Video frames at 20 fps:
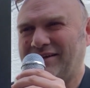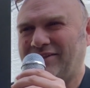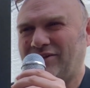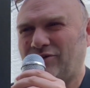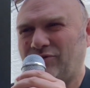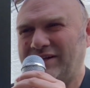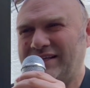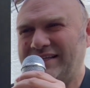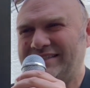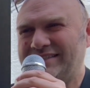
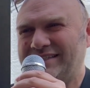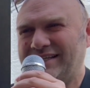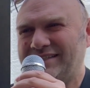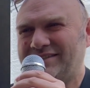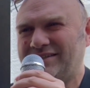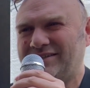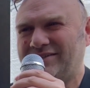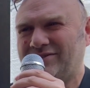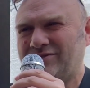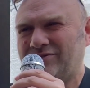
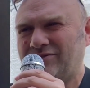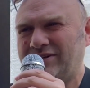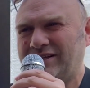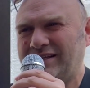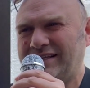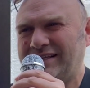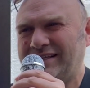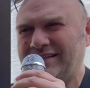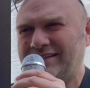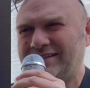
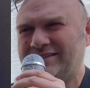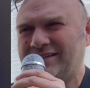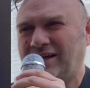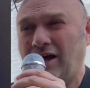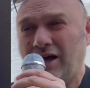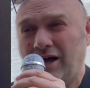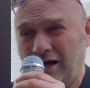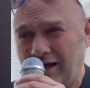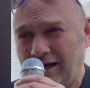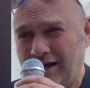360-degree
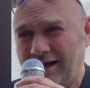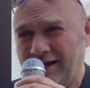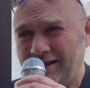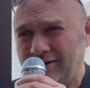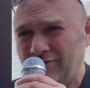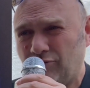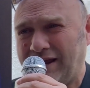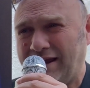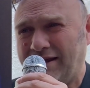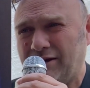turn,
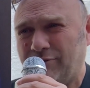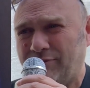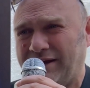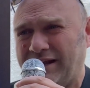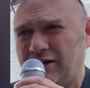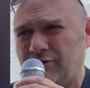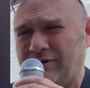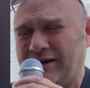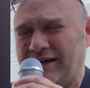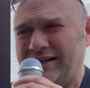round and
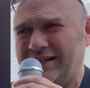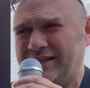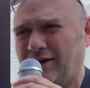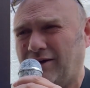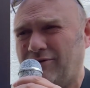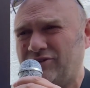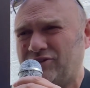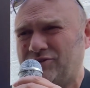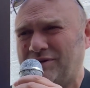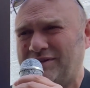round and round he
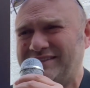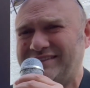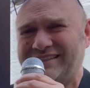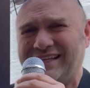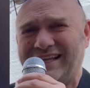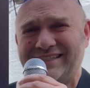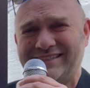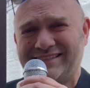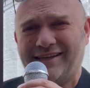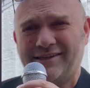goes. So he's
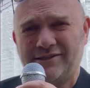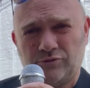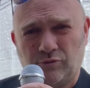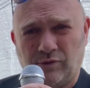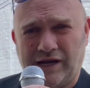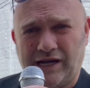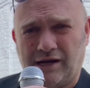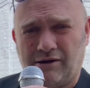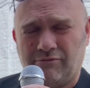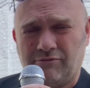dizzy as
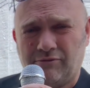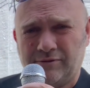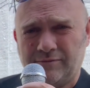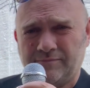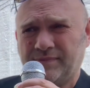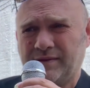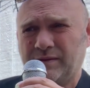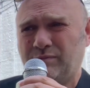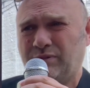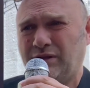well,
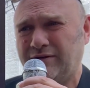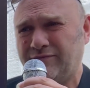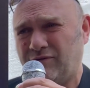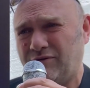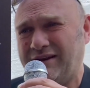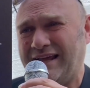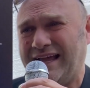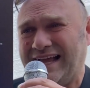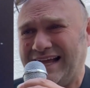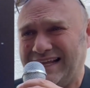
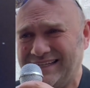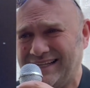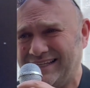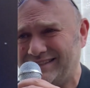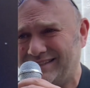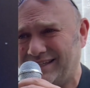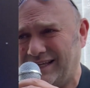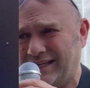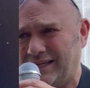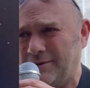blindfold and
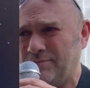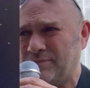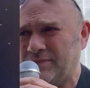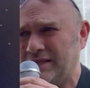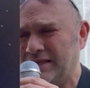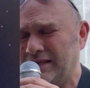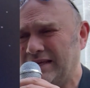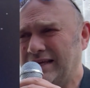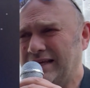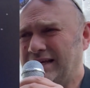dizzy.
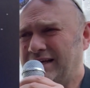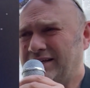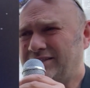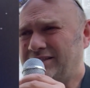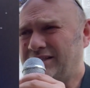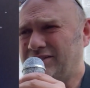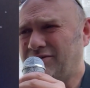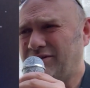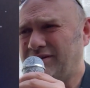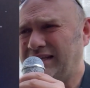
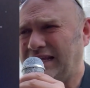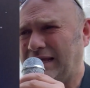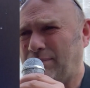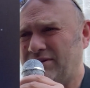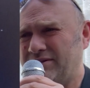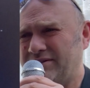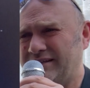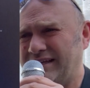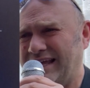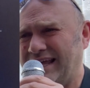She's got the
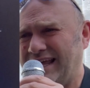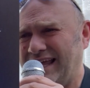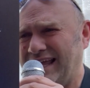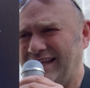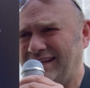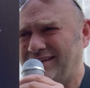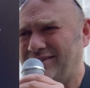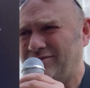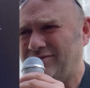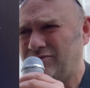apple in her
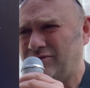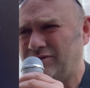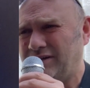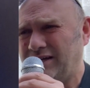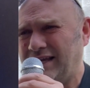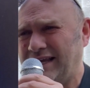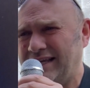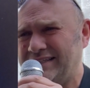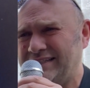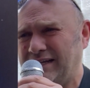head,
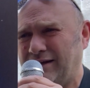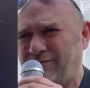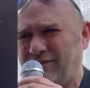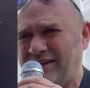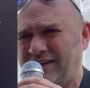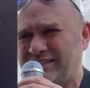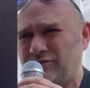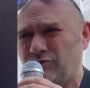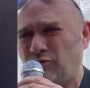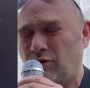right? He's now
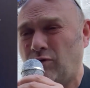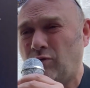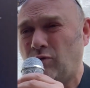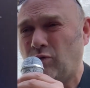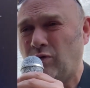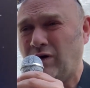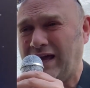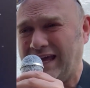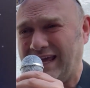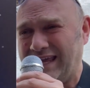facing the wrong
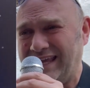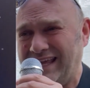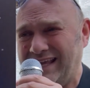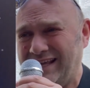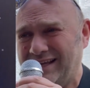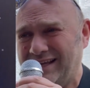way.